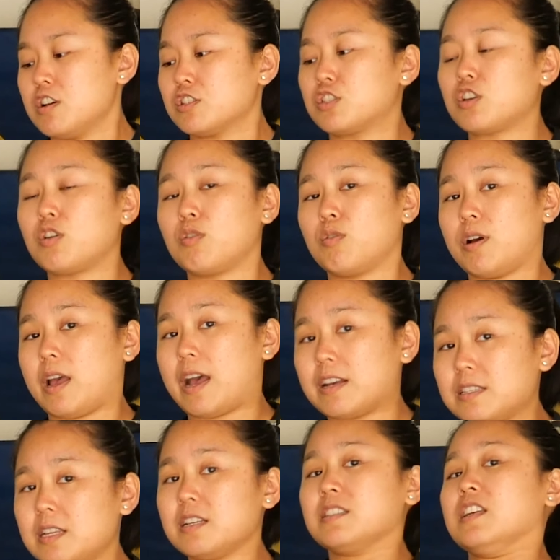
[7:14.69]
So
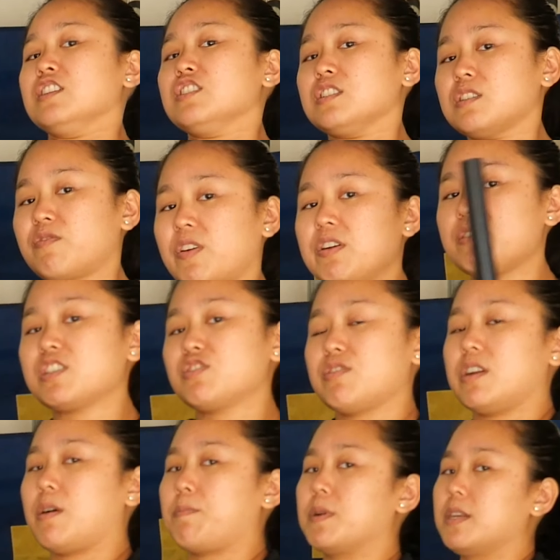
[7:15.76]
as the extension is very
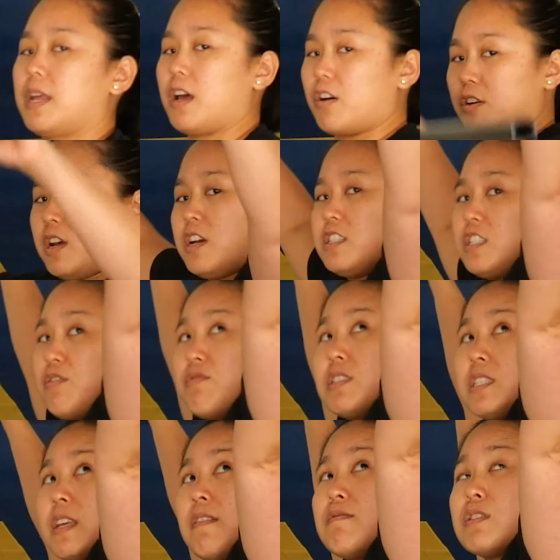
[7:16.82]
straight up and down, she
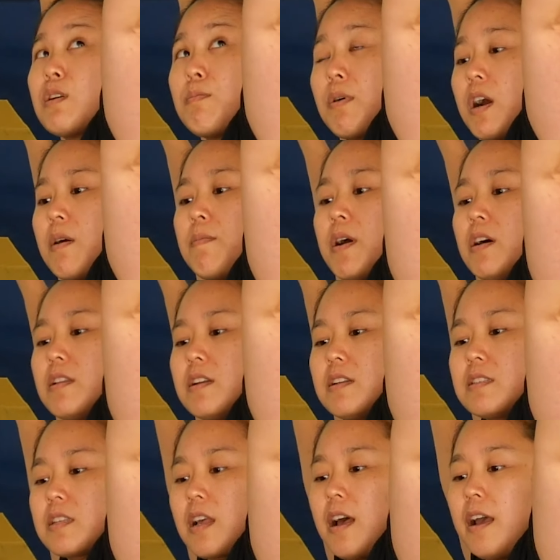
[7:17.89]
receives the barbell and
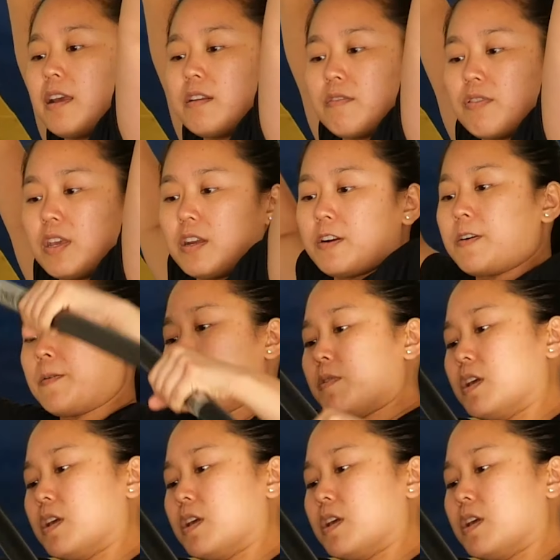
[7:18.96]
it's kind of here.